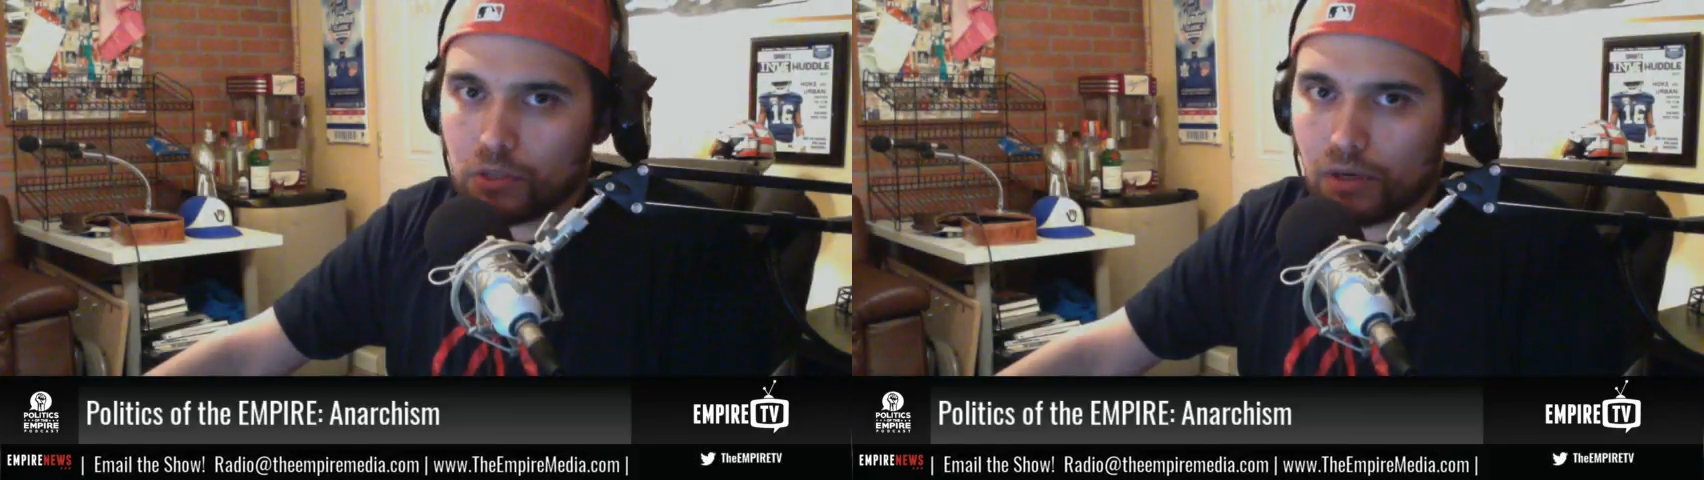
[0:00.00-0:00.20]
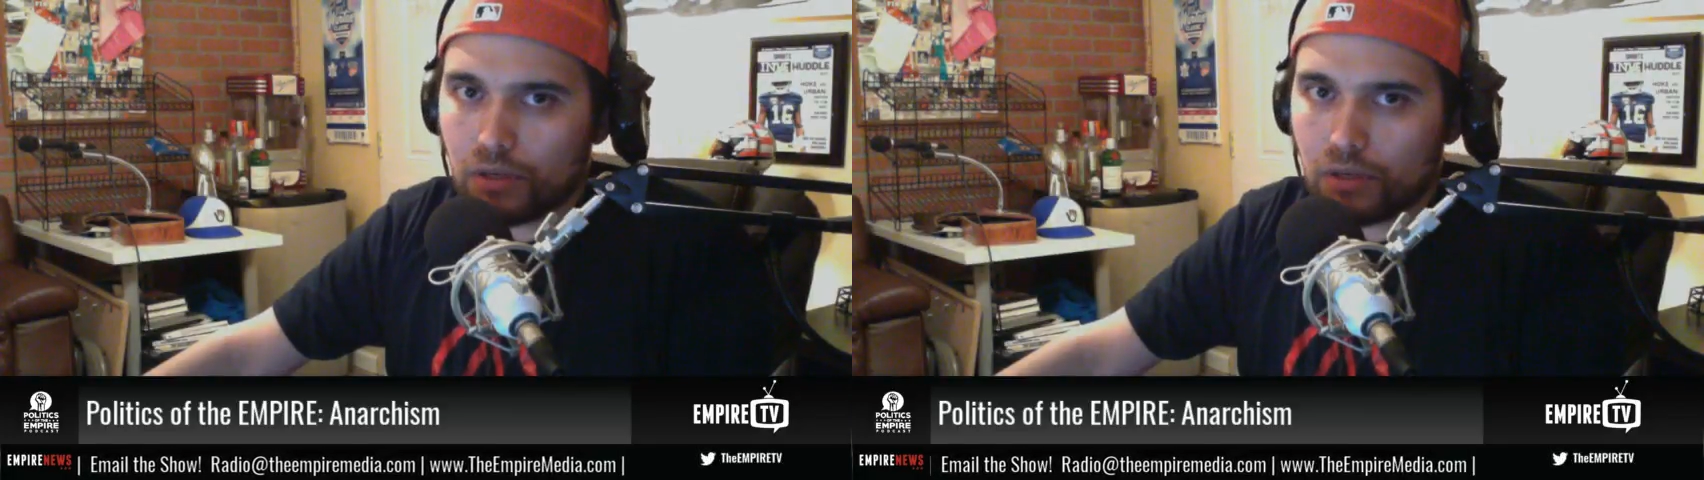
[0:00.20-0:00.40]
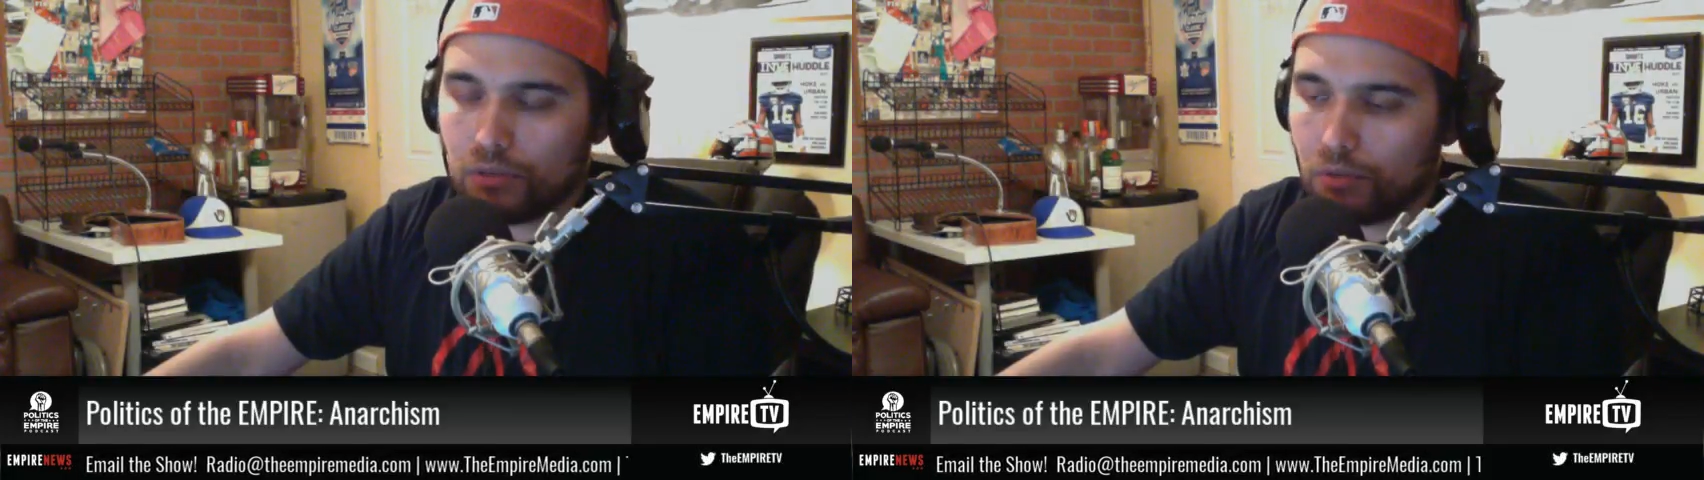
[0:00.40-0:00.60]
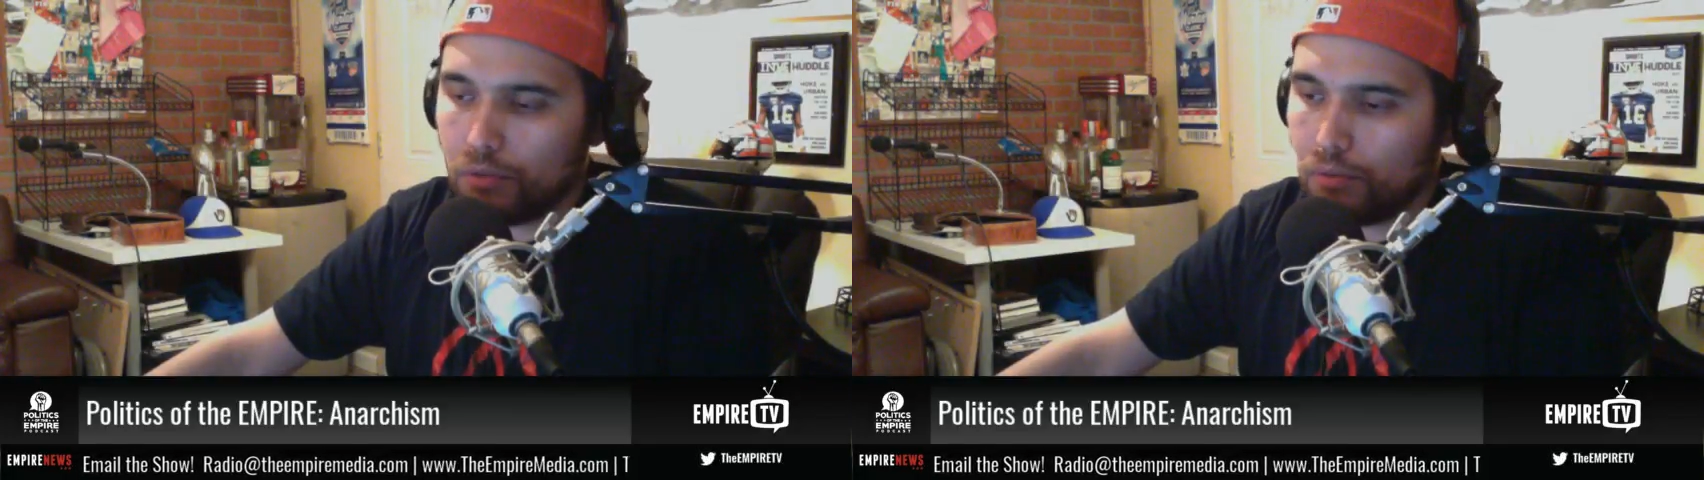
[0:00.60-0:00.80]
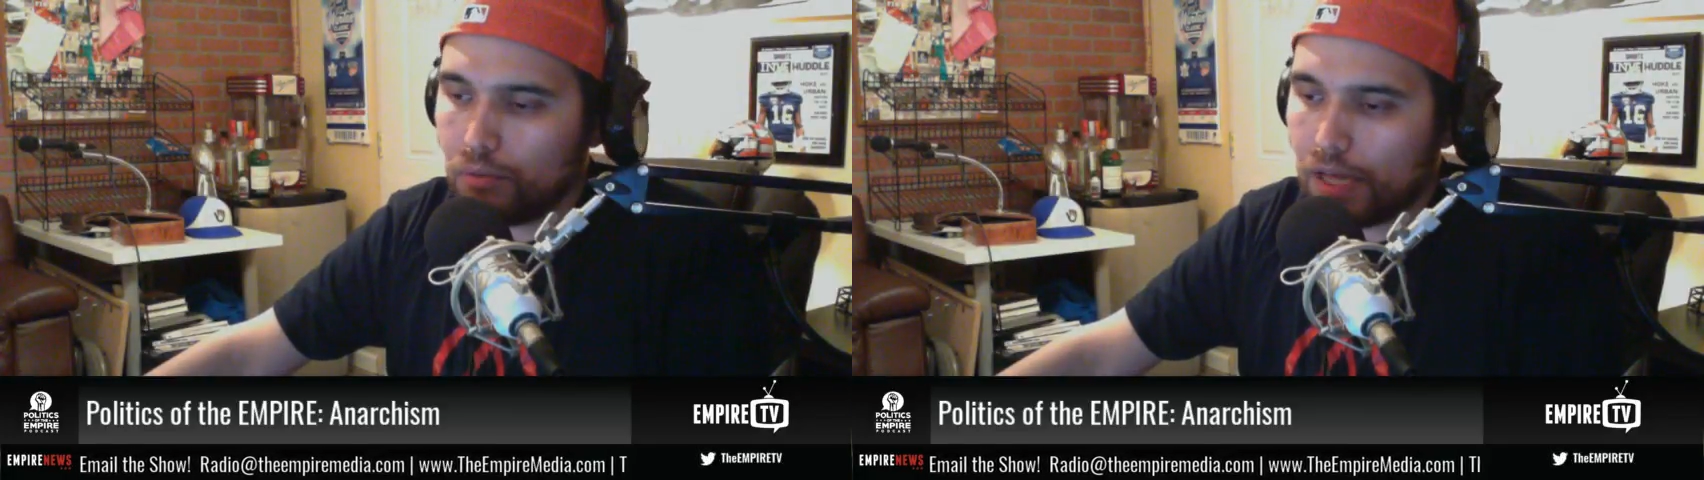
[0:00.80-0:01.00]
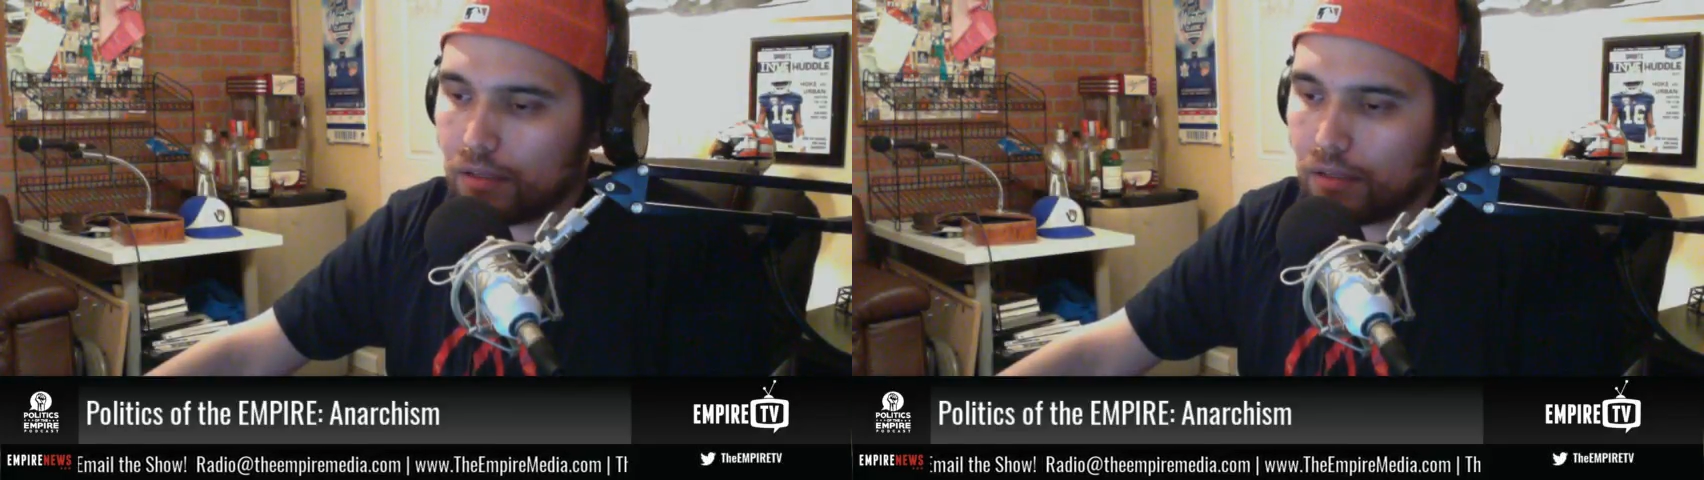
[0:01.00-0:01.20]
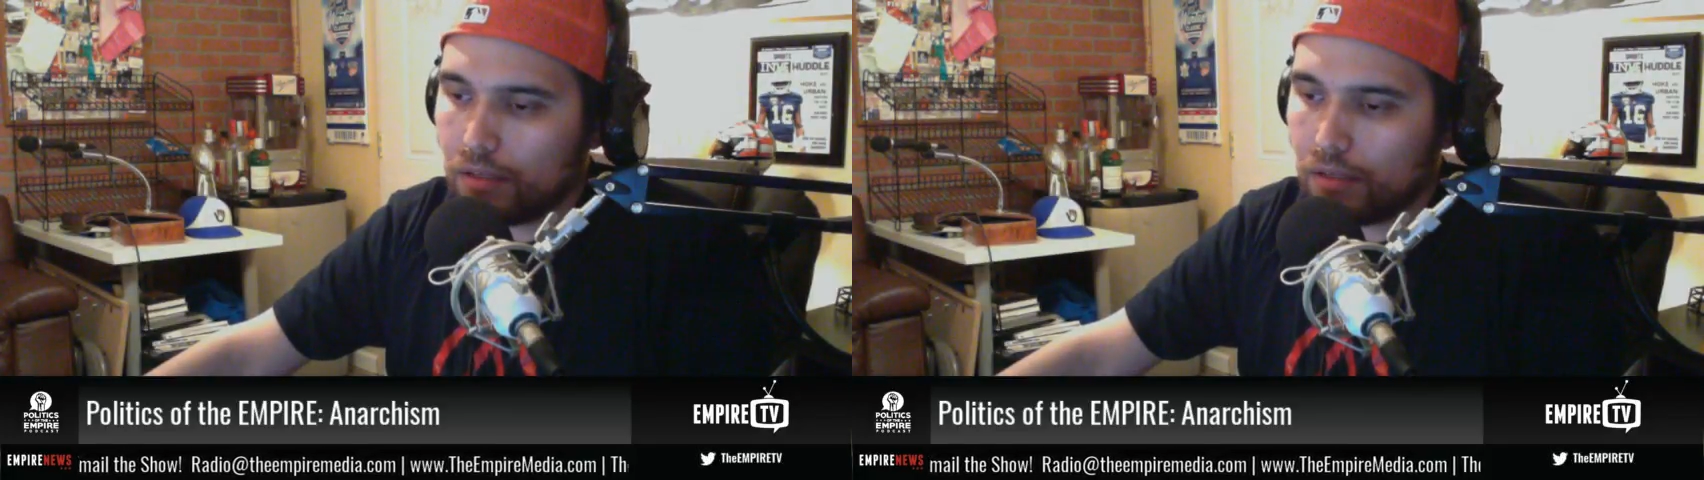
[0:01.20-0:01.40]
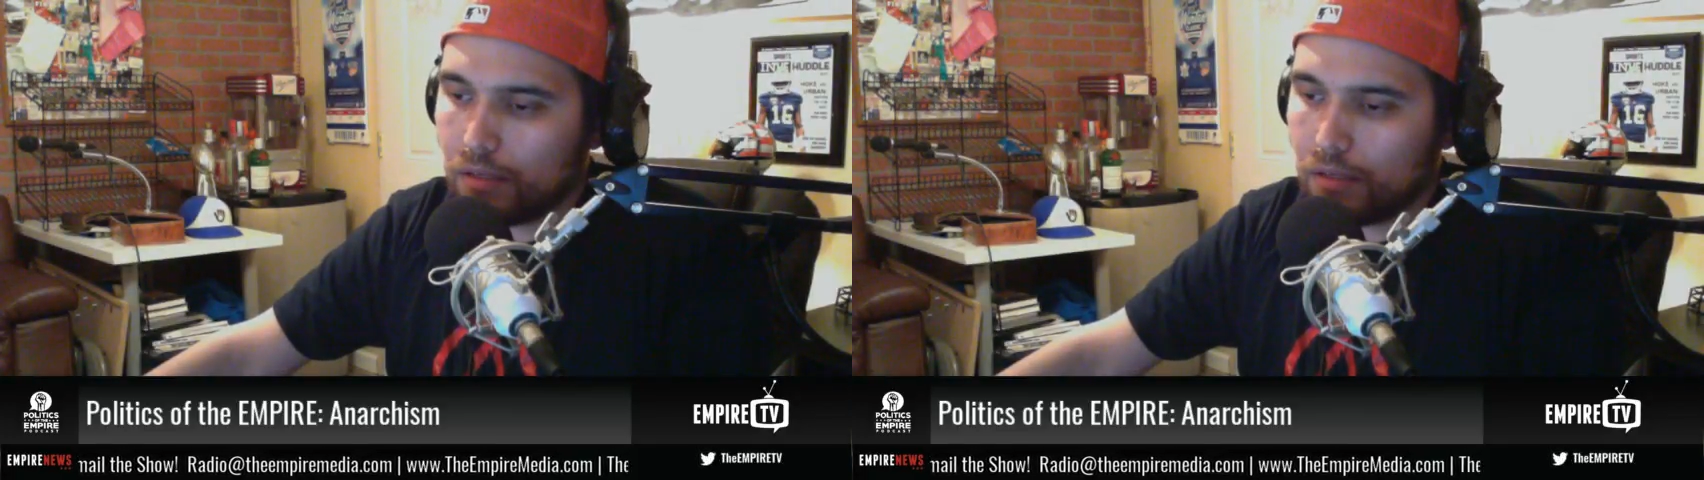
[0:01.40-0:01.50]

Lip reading: that's important, Josh.